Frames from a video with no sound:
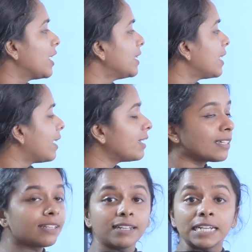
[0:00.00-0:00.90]

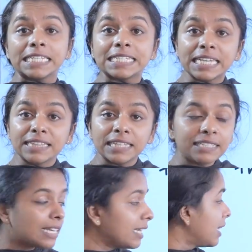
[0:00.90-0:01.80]
indicator,
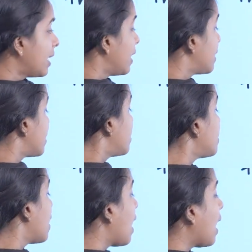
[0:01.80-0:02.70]
synthetic indicators